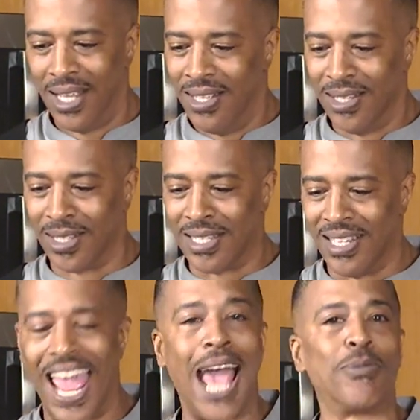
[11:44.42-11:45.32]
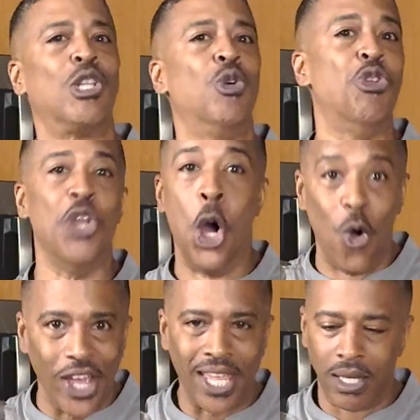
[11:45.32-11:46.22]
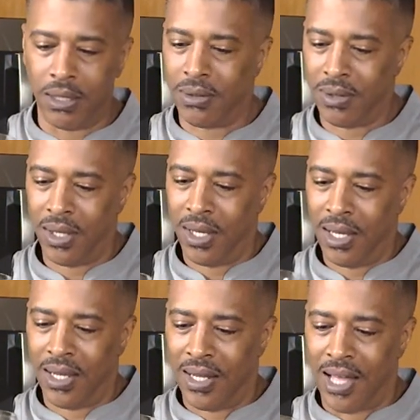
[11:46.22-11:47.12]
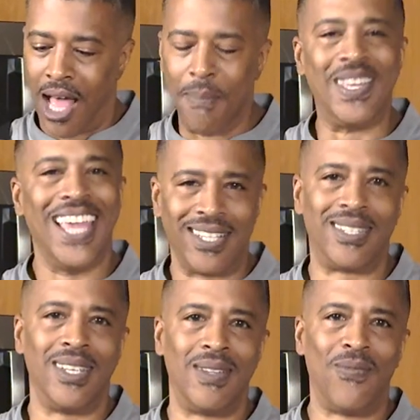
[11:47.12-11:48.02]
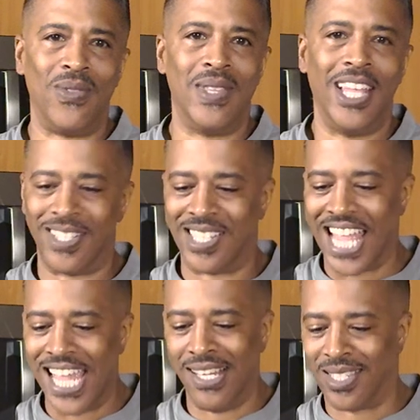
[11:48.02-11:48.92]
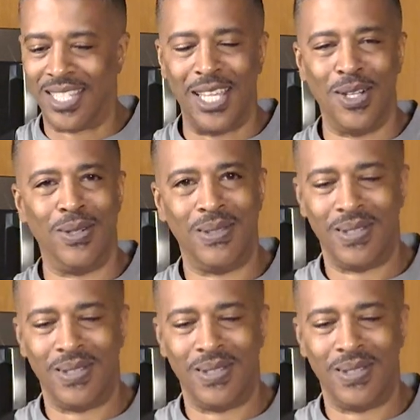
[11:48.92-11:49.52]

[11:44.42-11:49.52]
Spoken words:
just an absolute knowing. I'm guessing that it's stainless steel.